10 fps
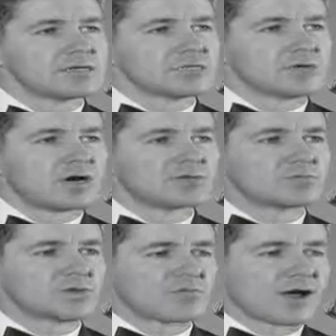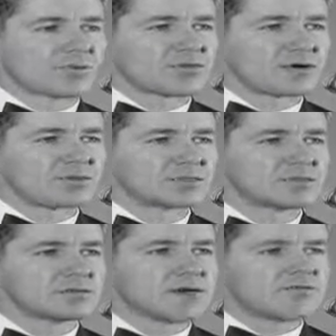is one with a rapid rate
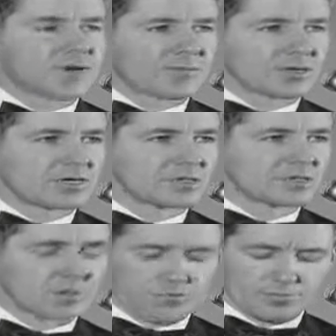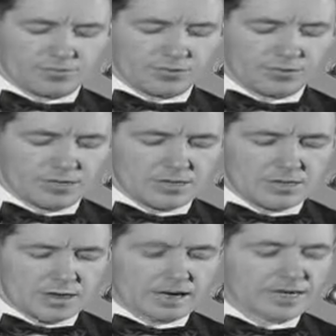of population growth.
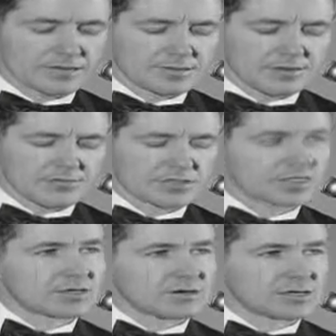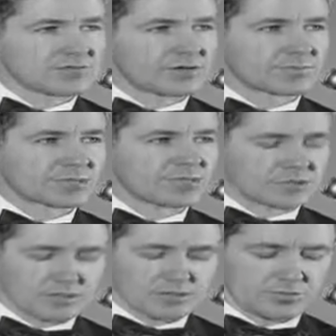I can't think of a single less developed
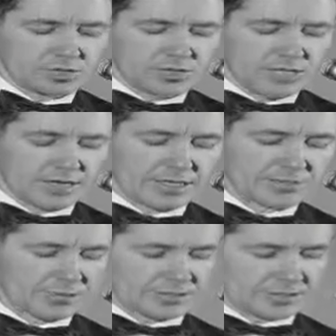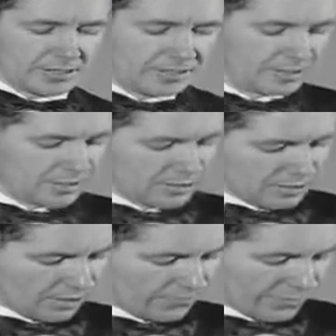country which is not experiencing
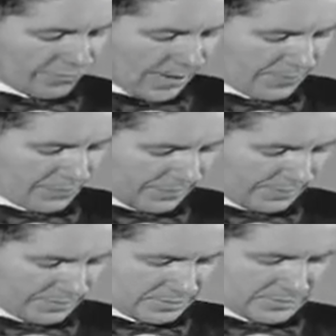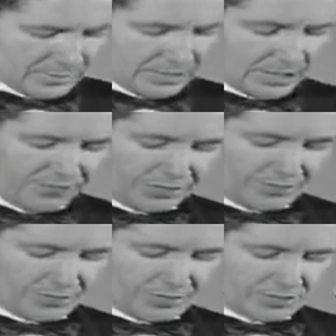a very rapid rate of
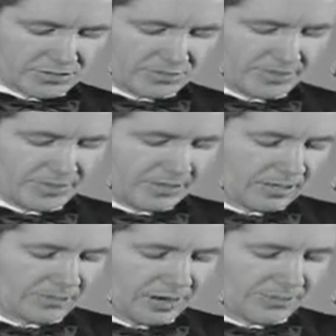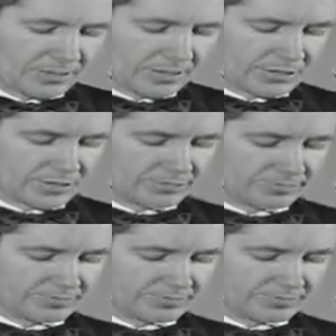increase in population.